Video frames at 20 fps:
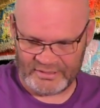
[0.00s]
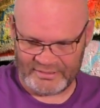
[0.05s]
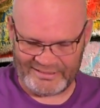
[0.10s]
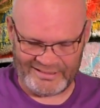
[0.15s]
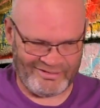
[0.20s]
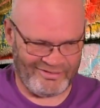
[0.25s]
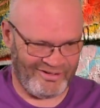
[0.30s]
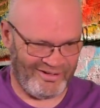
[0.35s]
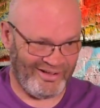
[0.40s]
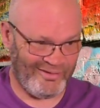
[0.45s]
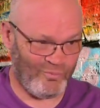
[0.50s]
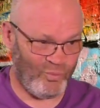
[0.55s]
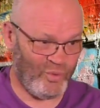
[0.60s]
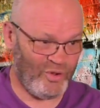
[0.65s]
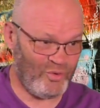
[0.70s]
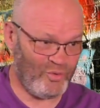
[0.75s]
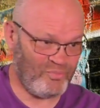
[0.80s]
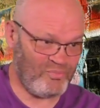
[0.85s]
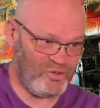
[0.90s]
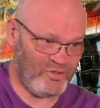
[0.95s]
Now I
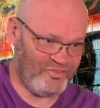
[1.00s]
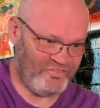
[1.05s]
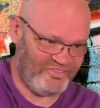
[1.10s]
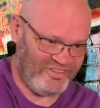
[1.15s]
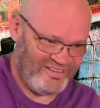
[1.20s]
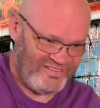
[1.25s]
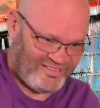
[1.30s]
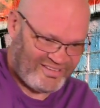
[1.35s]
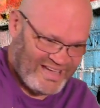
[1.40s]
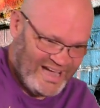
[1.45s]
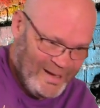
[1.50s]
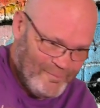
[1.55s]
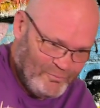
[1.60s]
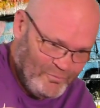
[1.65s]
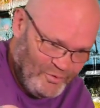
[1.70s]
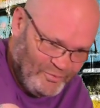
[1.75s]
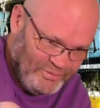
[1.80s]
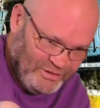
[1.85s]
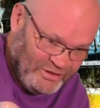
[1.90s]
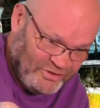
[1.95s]
will move this
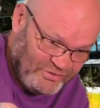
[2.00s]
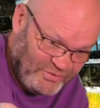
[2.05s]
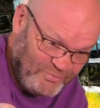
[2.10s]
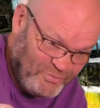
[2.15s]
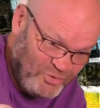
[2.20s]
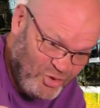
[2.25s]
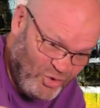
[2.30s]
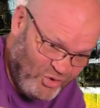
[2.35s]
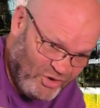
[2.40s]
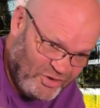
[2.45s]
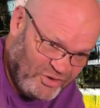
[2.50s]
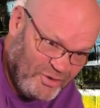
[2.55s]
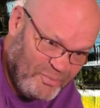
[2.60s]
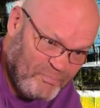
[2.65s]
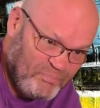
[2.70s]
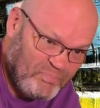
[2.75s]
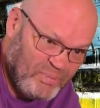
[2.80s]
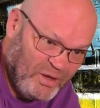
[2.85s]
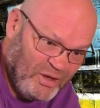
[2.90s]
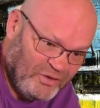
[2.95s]
camera because I'm not going to
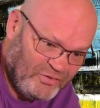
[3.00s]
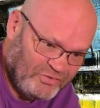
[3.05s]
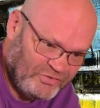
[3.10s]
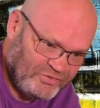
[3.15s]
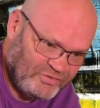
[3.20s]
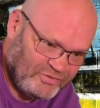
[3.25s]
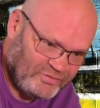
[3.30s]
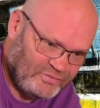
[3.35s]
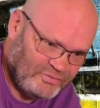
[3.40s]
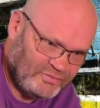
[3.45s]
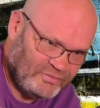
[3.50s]
burst.